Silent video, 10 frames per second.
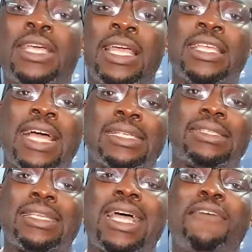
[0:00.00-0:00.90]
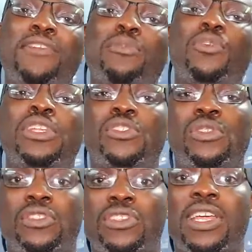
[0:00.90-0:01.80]
the asset available only
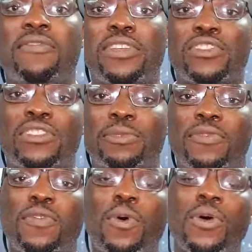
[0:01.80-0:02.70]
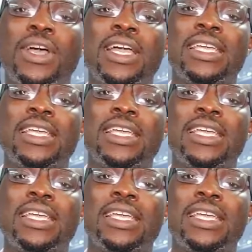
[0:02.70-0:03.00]
to institutional investors before